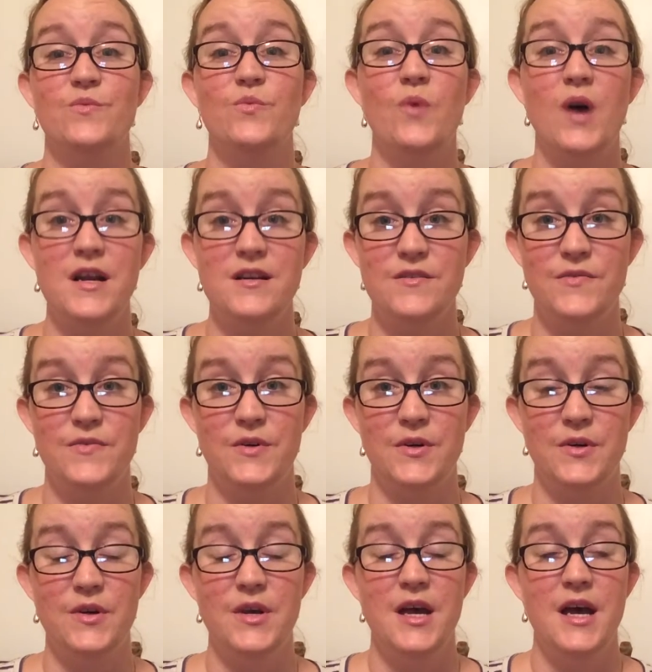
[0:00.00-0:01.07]

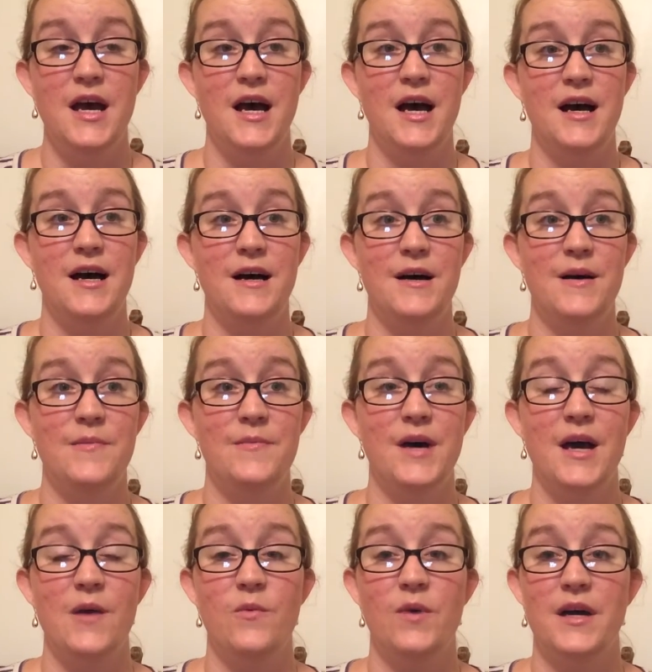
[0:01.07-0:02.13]
wonderful.
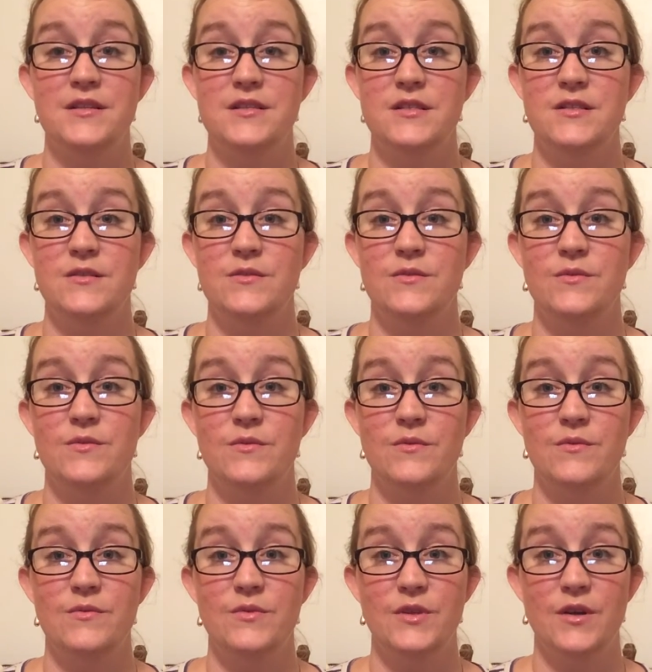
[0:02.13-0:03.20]
I want
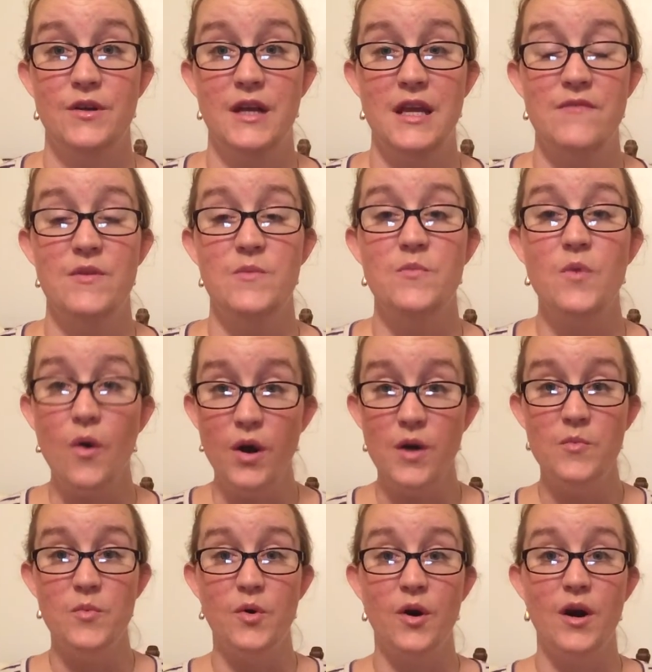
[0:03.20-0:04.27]
to learn even more
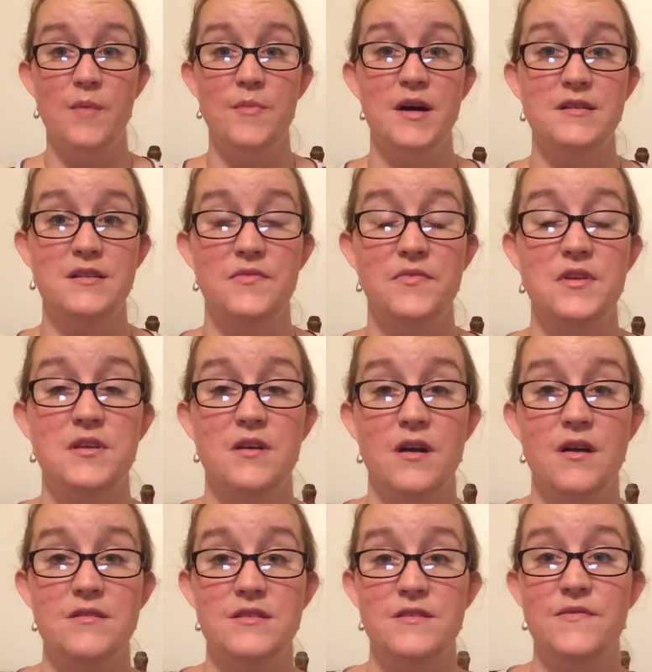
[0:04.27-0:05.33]
and more about different
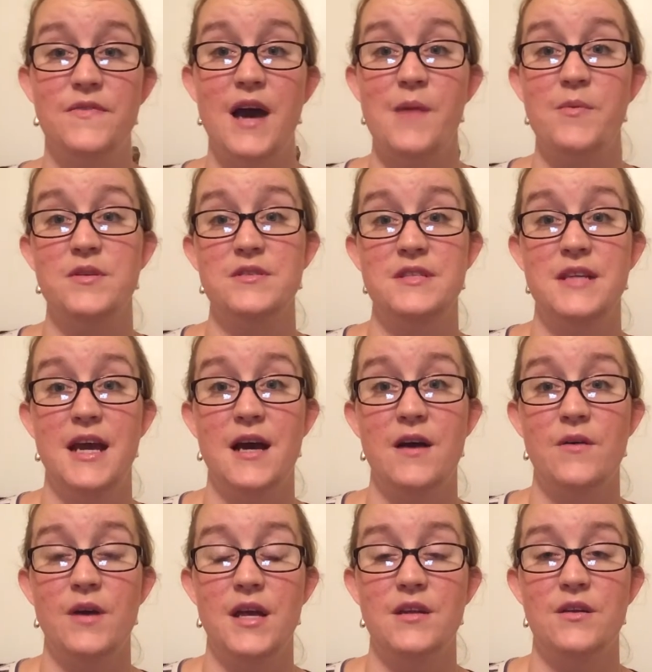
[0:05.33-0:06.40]
yarns and fibers
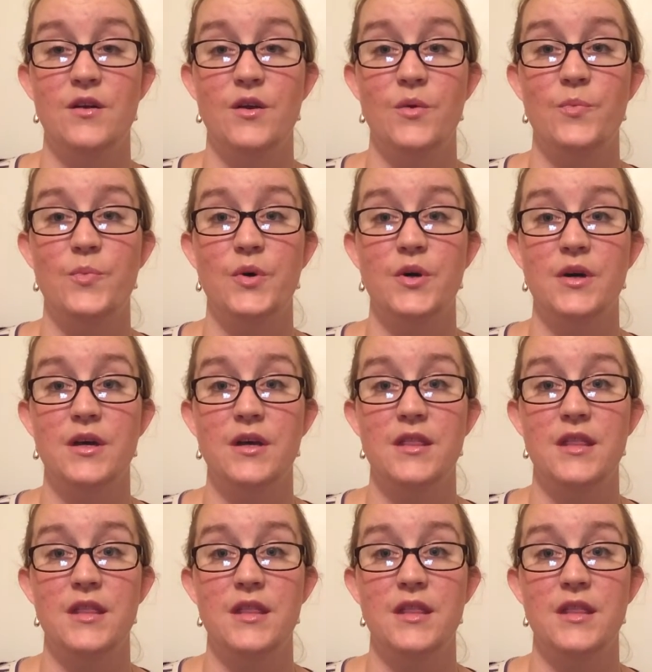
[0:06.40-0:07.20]
now, and her book,